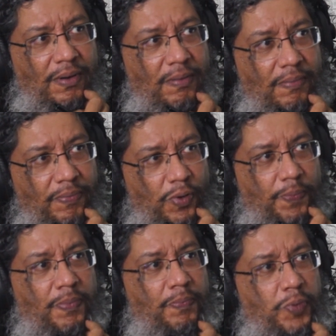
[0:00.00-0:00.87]

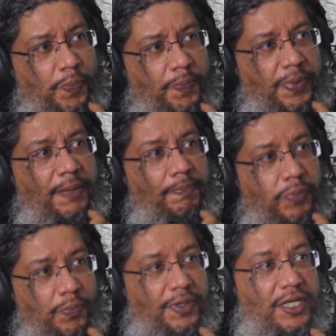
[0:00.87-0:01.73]
Poopity
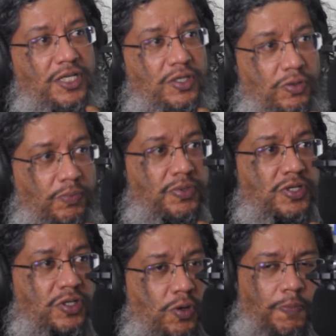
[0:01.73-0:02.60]
poopity scoop.
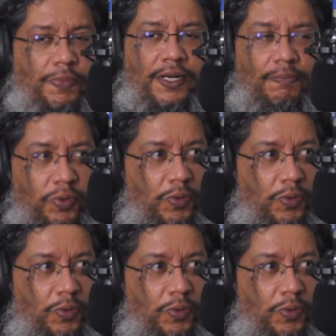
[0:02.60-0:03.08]
Scoopity poop.